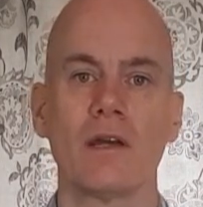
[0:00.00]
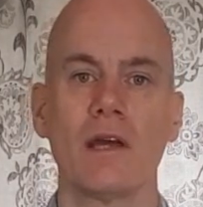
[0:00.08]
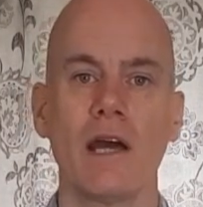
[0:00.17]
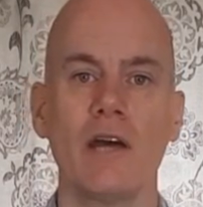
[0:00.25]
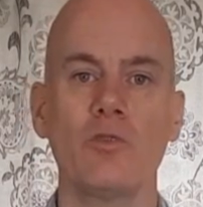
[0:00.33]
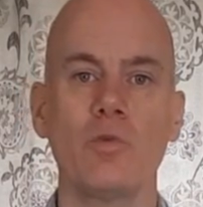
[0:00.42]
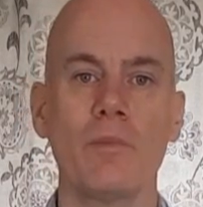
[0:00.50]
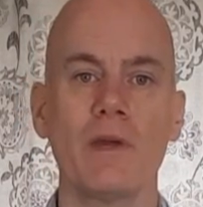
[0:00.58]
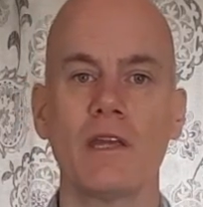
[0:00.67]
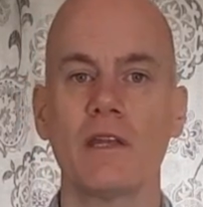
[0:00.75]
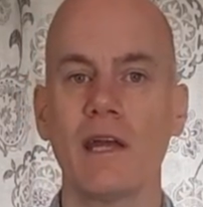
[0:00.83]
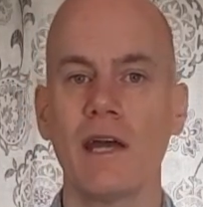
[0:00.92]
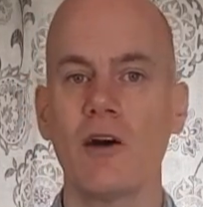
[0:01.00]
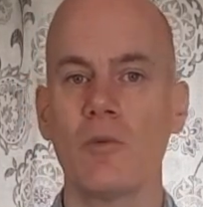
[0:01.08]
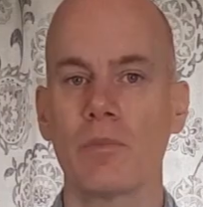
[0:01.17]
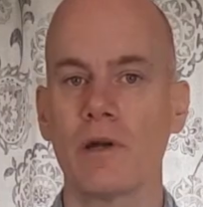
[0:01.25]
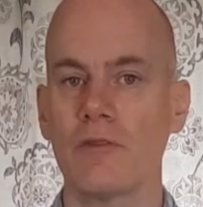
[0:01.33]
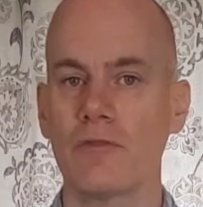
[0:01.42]
As we make an
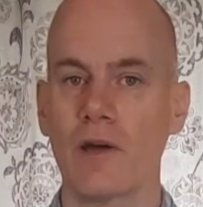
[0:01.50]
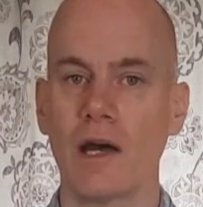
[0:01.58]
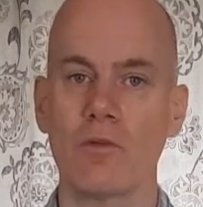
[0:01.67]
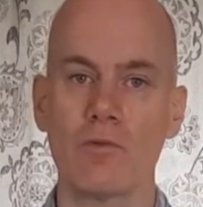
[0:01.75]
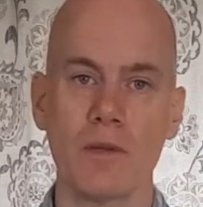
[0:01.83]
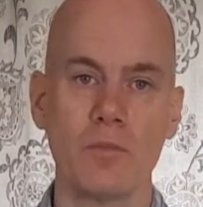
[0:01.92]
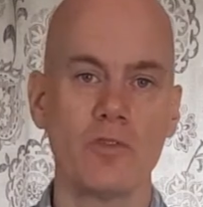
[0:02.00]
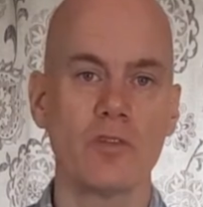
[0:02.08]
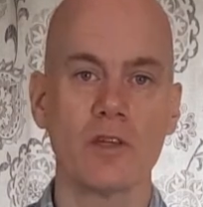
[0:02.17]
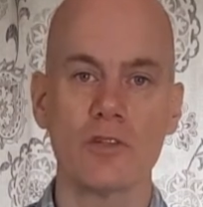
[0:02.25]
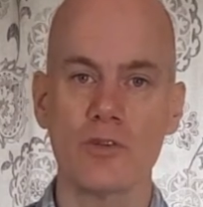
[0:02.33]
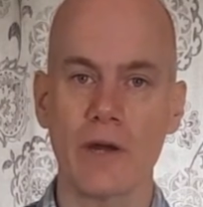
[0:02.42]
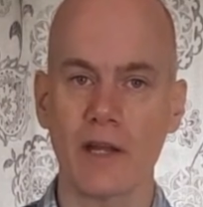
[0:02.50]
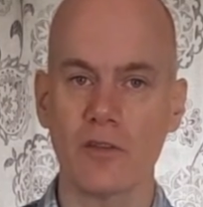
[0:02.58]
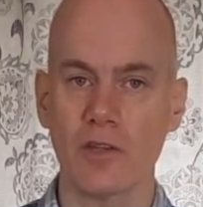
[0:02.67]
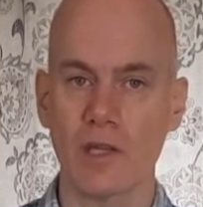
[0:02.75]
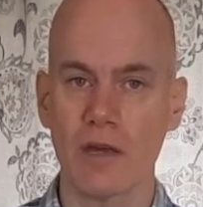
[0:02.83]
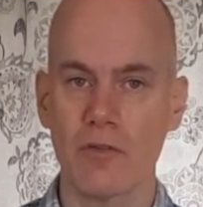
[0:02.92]
out-breath, our ribs contract
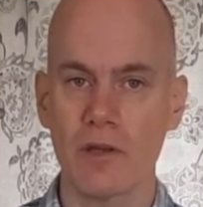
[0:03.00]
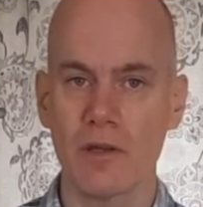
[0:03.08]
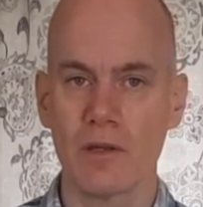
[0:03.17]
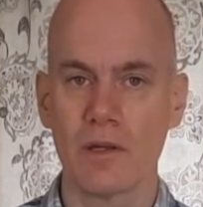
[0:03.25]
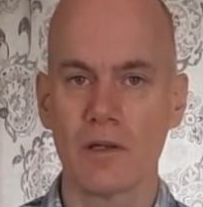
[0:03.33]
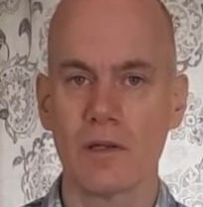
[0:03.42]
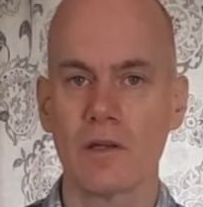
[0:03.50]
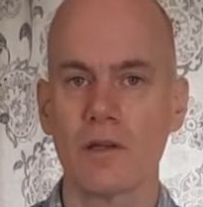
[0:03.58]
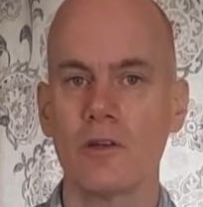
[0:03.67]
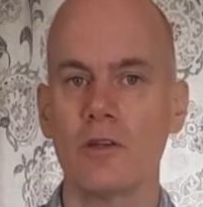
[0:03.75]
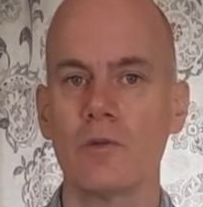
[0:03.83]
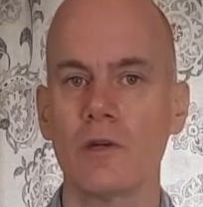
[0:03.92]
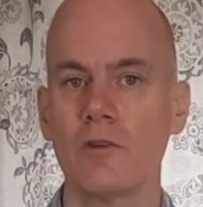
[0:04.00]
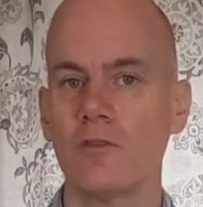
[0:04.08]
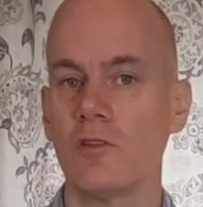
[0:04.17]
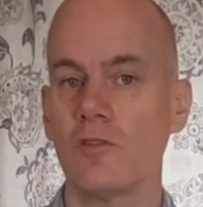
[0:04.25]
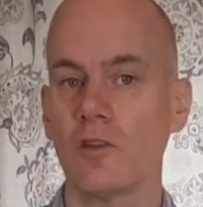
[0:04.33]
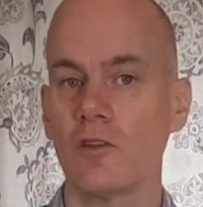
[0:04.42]
together. You'll
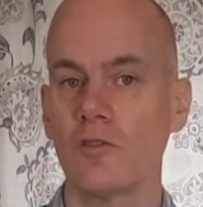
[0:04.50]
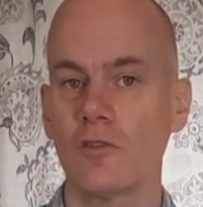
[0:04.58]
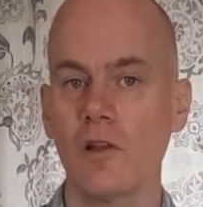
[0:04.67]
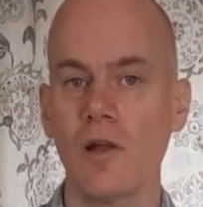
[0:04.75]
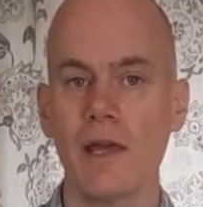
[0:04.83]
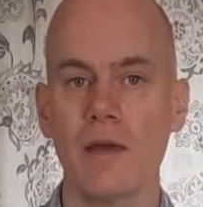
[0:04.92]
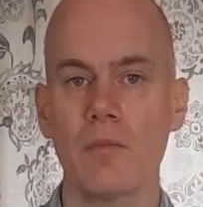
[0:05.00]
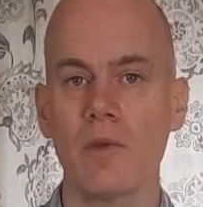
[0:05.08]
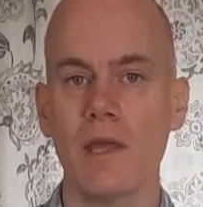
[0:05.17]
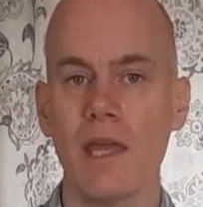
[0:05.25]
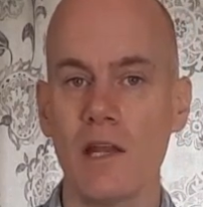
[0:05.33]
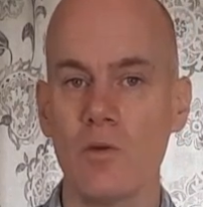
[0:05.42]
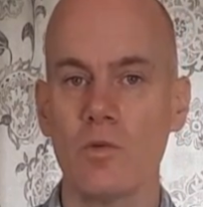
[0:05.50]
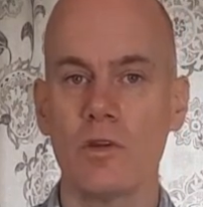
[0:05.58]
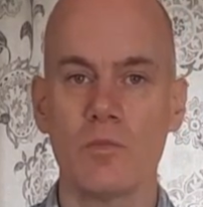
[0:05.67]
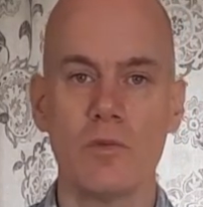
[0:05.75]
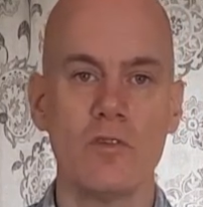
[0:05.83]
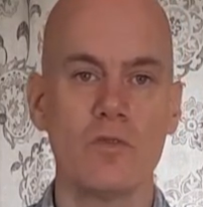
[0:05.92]
notice a slight inward
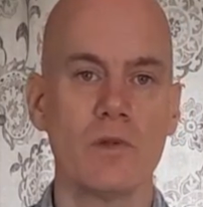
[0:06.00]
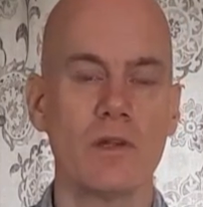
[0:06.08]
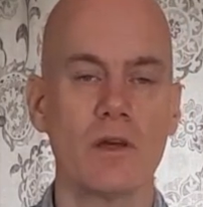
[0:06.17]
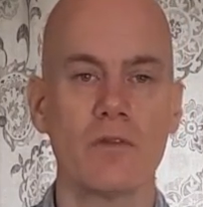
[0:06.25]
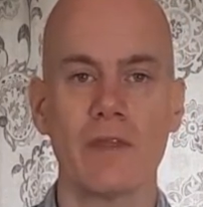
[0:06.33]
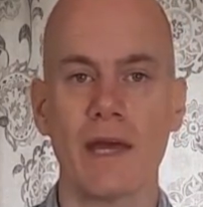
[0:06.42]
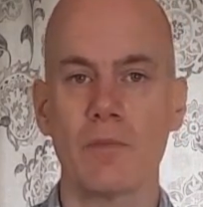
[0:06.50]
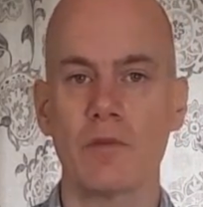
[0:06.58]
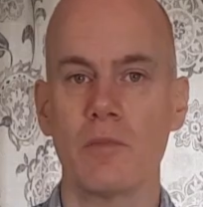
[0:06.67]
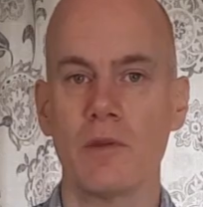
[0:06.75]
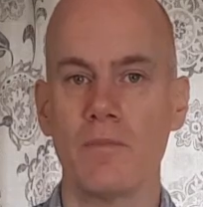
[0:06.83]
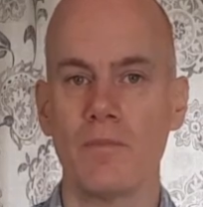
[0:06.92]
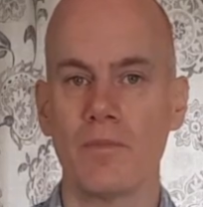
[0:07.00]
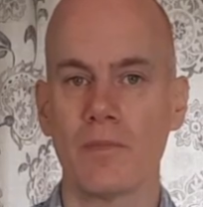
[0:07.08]
movement of the abdomen.